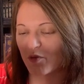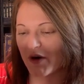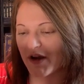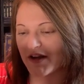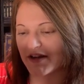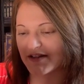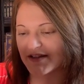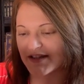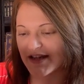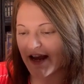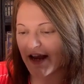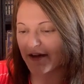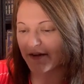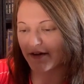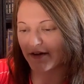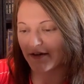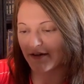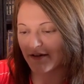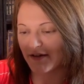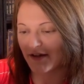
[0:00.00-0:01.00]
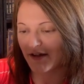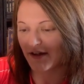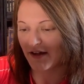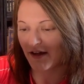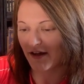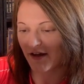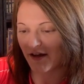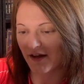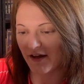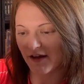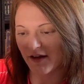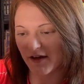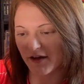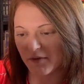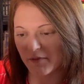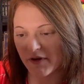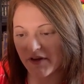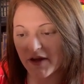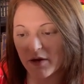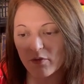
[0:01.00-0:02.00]
Wii, tenner.
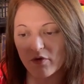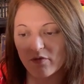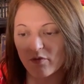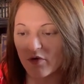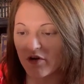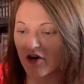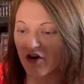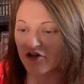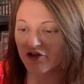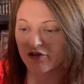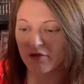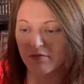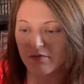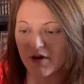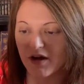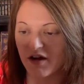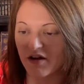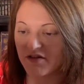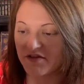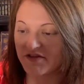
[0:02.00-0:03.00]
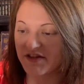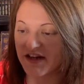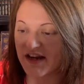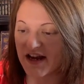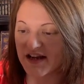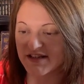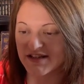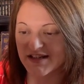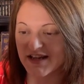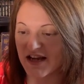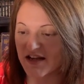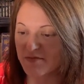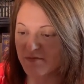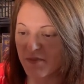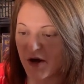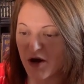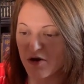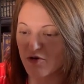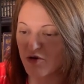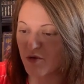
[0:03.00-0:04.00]
And then we've got some DS games,
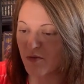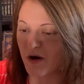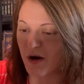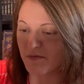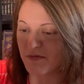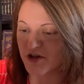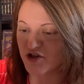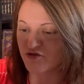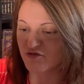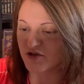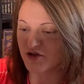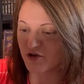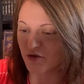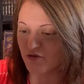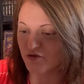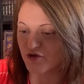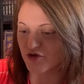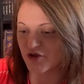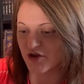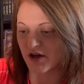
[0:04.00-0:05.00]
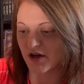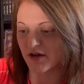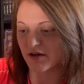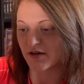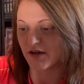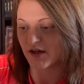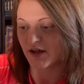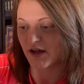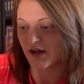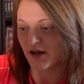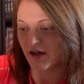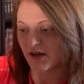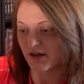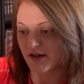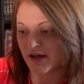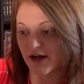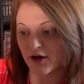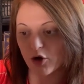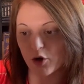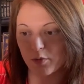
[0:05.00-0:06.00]
Pokemon, Mystery Dungeon.
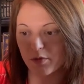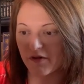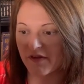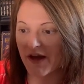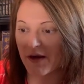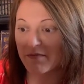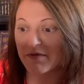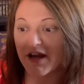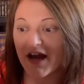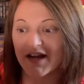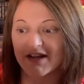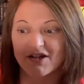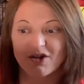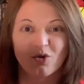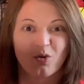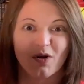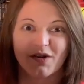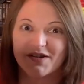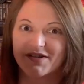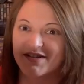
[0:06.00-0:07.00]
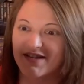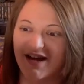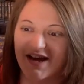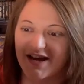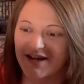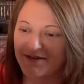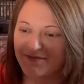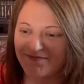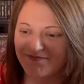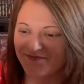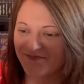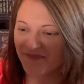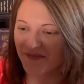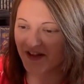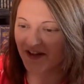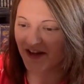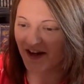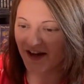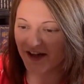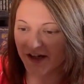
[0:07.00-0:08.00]
Yeah, a couple of them, 9 quid a time.
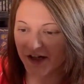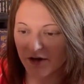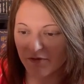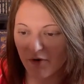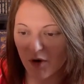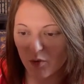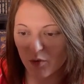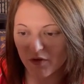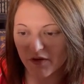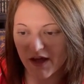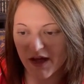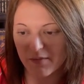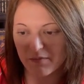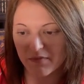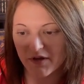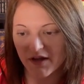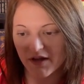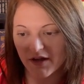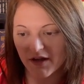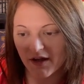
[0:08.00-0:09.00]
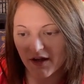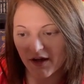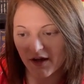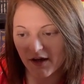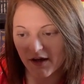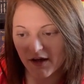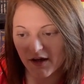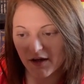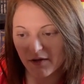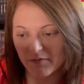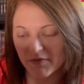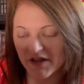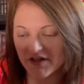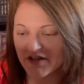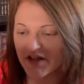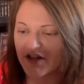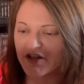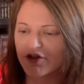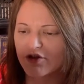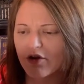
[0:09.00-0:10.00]
Can't go wrong with them.
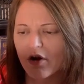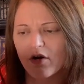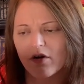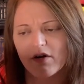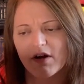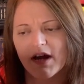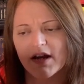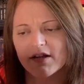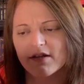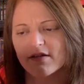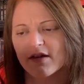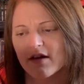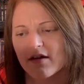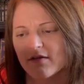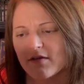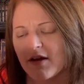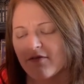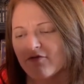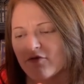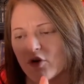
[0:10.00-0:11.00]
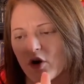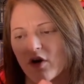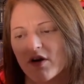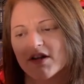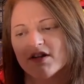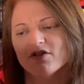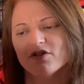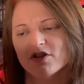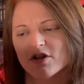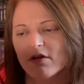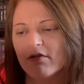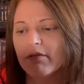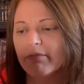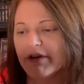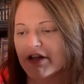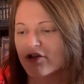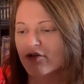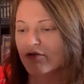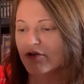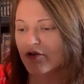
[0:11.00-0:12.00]
It's not any that I've got into the
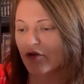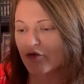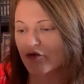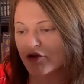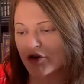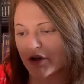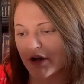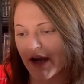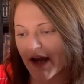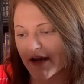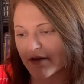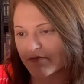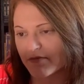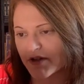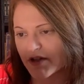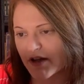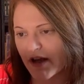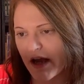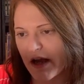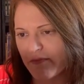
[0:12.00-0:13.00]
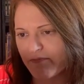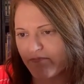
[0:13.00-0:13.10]
Mystery Dungeon games,